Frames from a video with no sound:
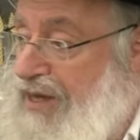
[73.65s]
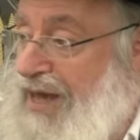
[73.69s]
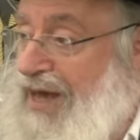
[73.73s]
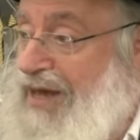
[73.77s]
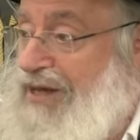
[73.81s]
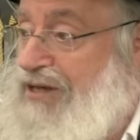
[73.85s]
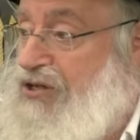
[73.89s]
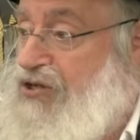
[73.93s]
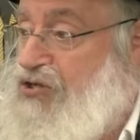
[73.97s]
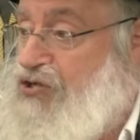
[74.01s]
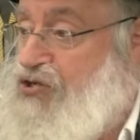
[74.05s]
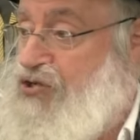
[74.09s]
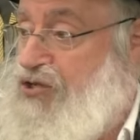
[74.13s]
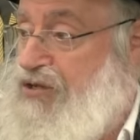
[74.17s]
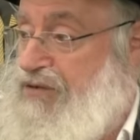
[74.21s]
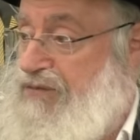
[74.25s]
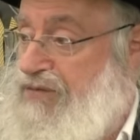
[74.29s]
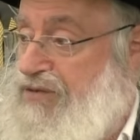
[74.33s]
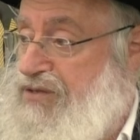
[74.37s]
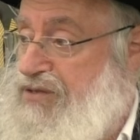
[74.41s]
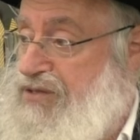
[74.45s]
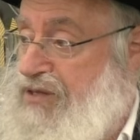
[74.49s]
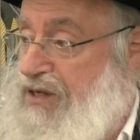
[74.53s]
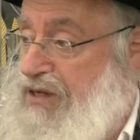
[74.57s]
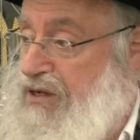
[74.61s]
and
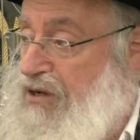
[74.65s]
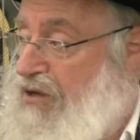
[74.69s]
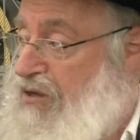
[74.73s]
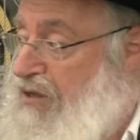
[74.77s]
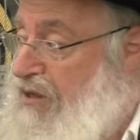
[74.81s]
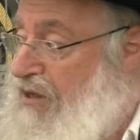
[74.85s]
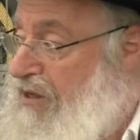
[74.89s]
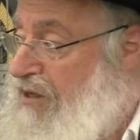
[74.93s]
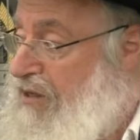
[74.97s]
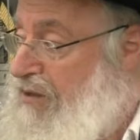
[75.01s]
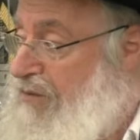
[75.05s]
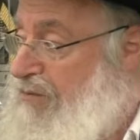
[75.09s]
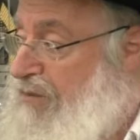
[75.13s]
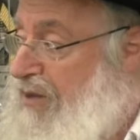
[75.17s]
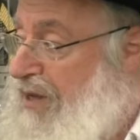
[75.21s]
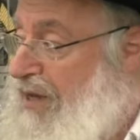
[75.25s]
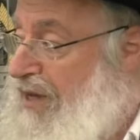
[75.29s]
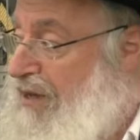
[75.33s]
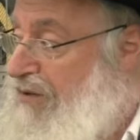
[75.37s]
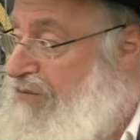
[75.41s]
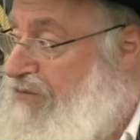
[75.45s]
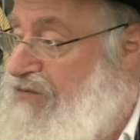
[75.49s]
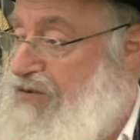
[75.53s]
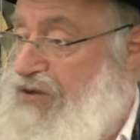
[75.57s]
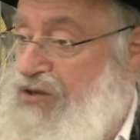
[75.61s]
yeshivas and koilalim,
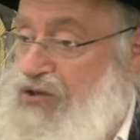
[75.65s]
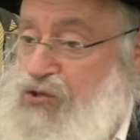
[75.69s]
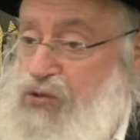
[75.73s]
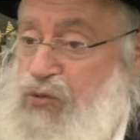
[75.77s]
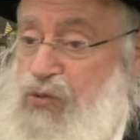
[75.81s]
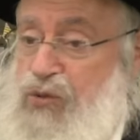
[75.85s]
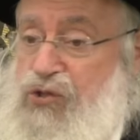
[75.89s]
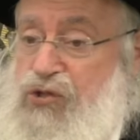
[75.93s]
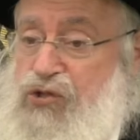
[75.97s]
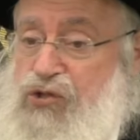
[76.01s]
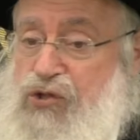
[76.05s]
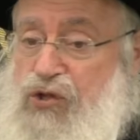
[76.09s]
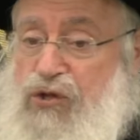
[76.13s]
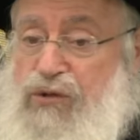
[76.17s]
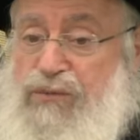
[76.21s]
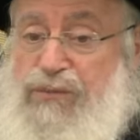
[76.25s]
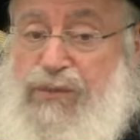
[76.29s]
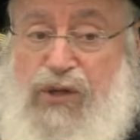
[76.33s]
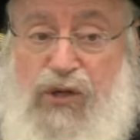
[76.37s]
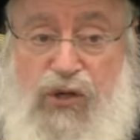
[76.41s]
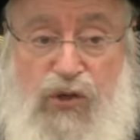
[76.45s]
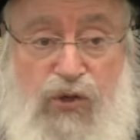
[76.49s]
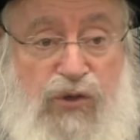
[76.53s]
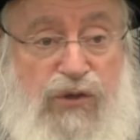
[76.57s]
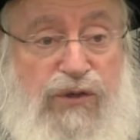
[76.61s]
every Jewish home
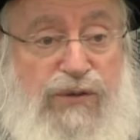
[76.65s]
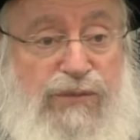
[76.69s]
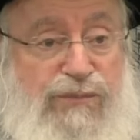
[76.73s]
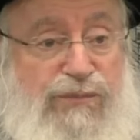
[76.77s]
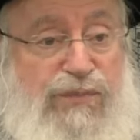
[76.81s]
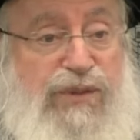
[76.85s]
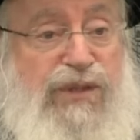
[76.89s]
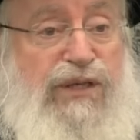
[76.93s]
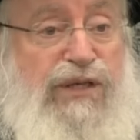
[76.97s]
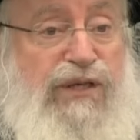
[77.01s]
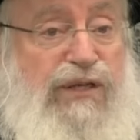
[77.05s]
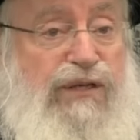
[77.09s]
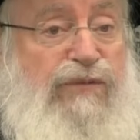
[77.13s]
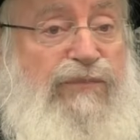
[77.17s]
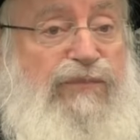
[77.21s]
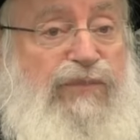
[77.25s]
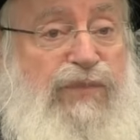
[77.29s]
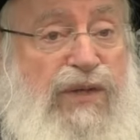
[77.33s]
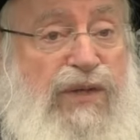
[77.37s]
could be